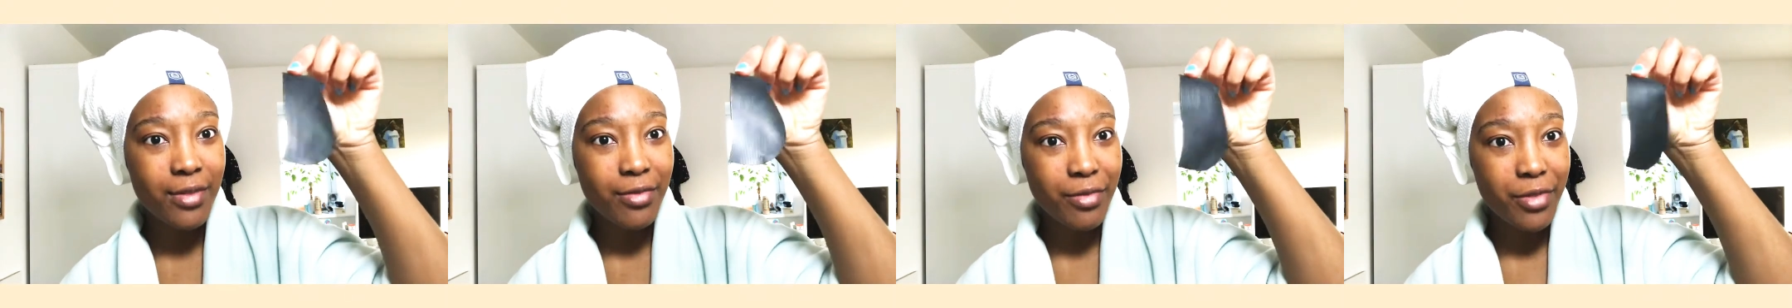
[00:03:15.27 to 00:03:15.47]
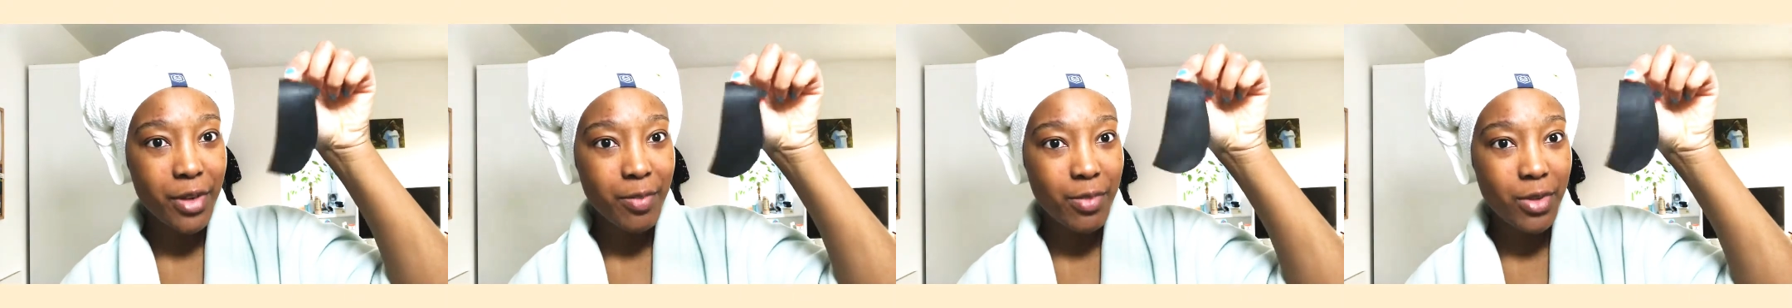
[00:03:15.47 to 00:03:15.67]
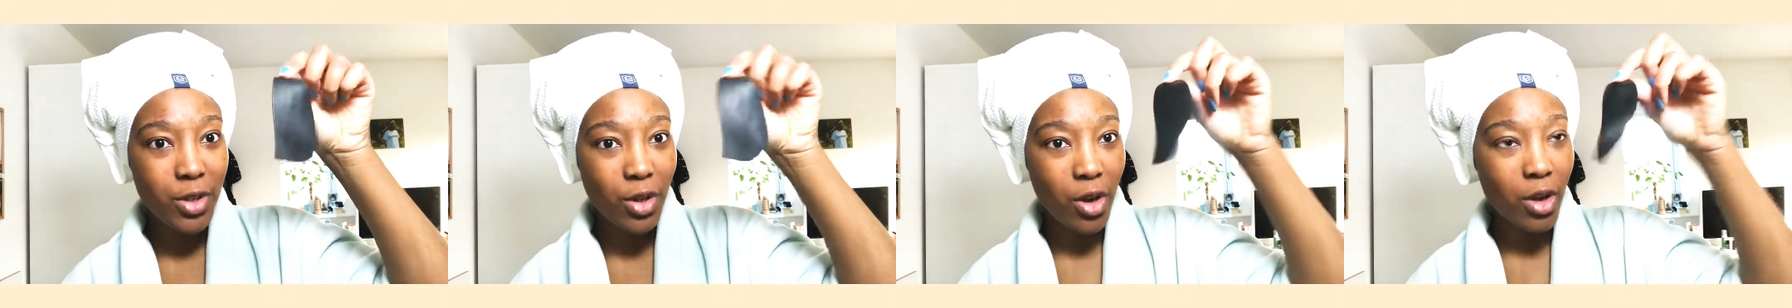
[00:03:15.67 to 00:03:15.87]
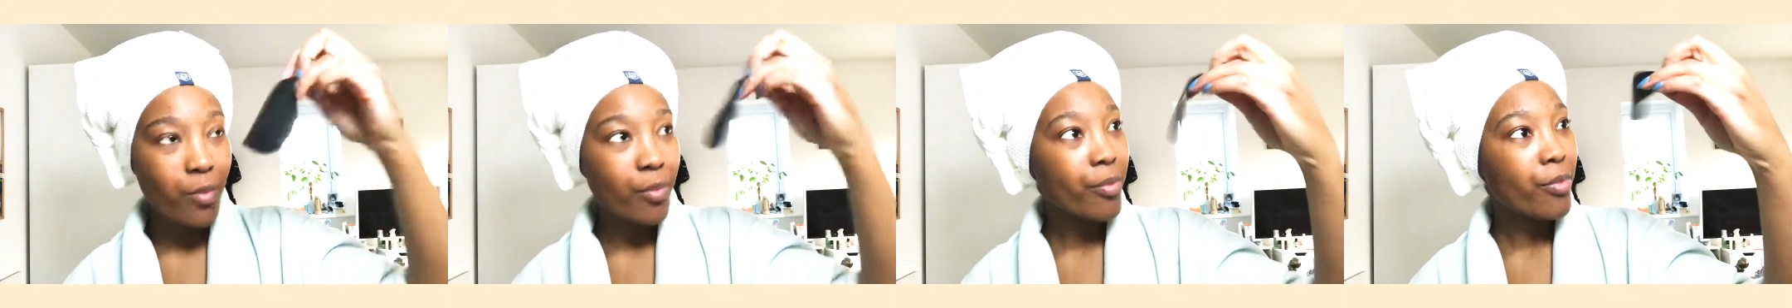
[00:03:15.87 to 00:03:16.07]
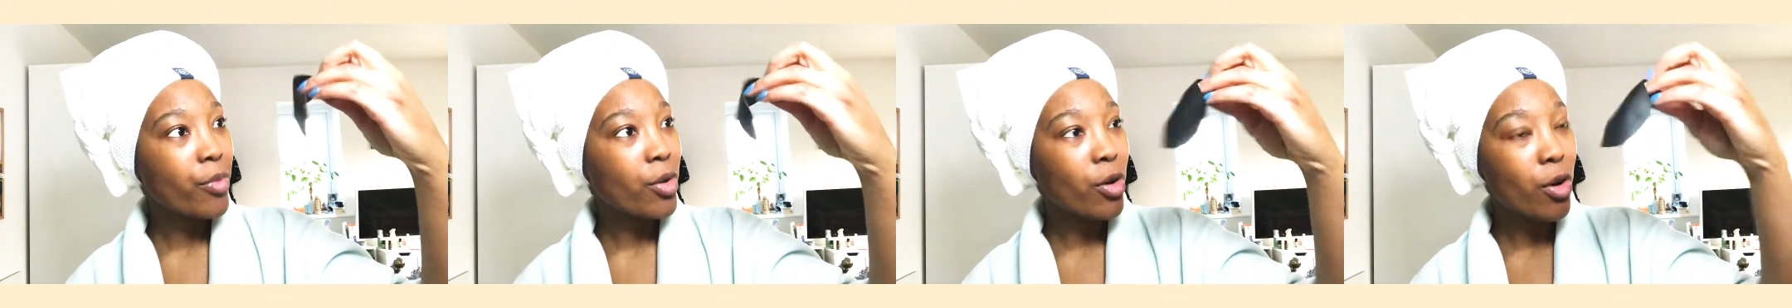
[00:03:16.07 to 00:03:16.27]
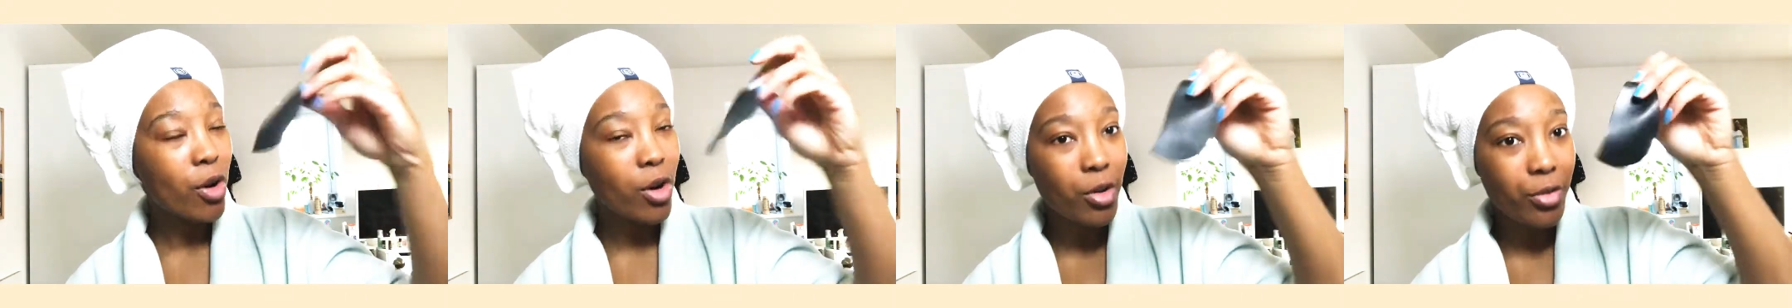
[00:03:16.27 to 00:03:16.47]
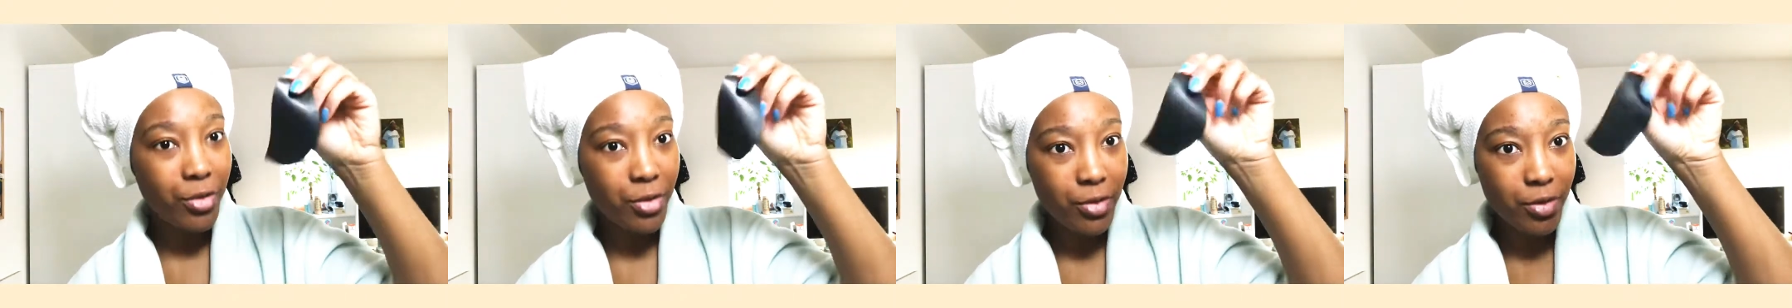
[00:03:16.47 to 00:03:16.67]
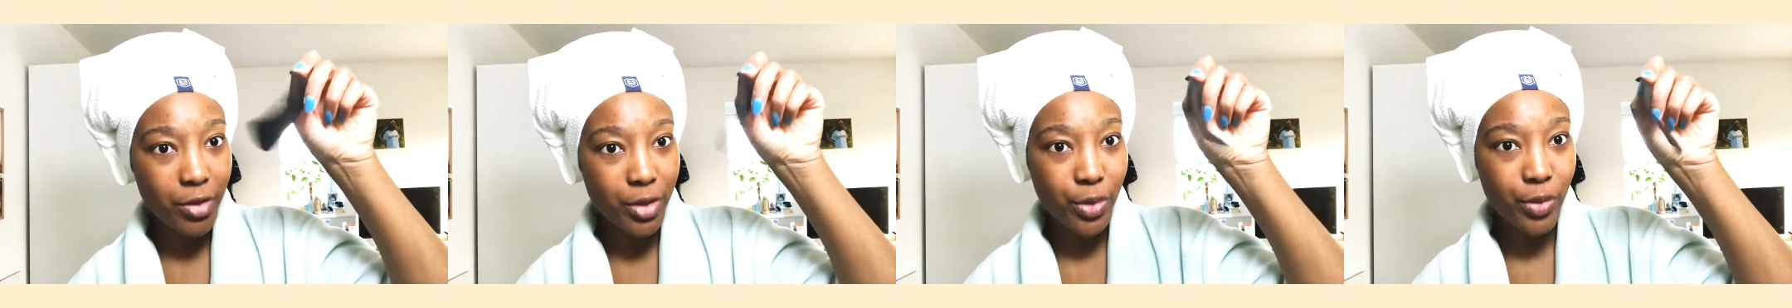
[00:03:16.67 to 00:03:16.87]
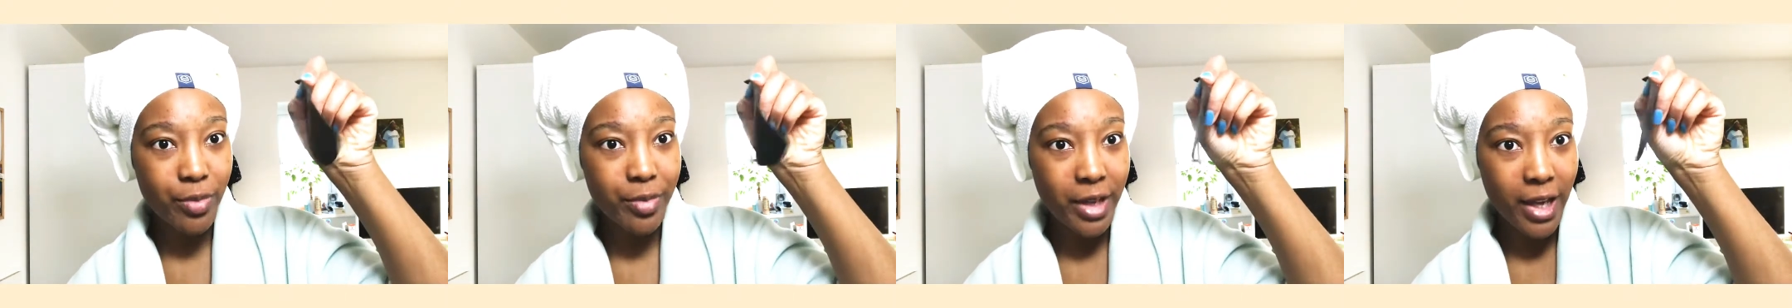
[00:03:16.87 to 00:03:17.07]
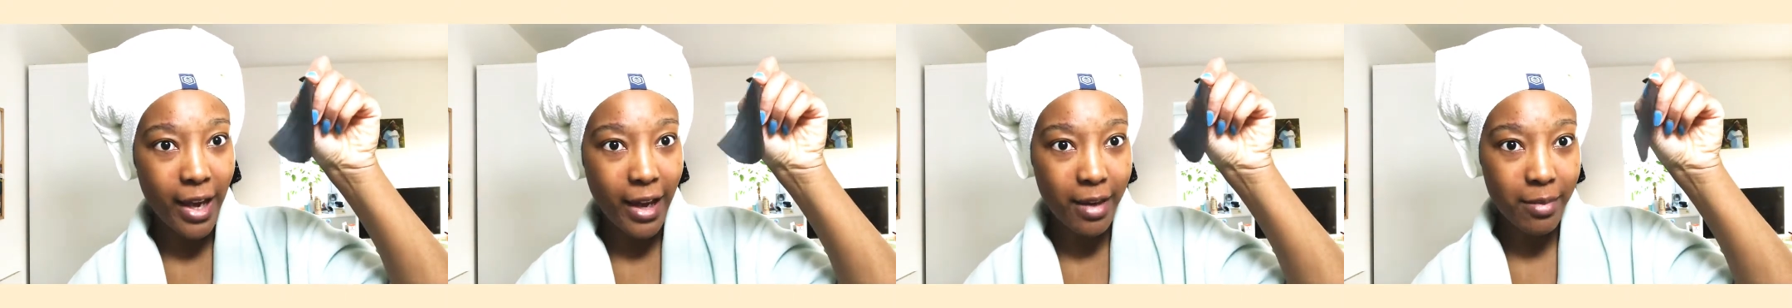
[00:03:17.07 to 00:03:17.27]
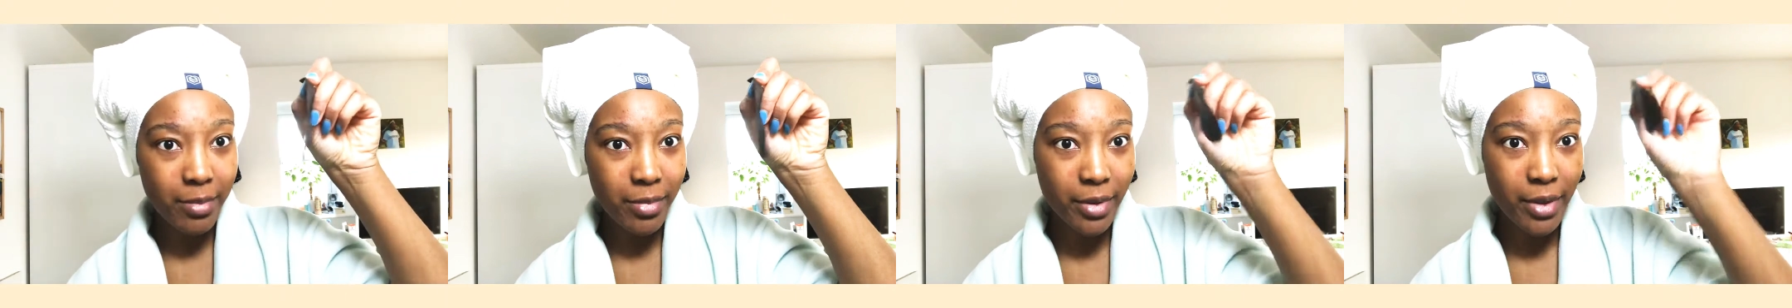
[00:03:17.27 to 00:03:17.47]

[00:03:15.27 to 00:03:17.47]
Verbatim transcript: ripped off the swimming cap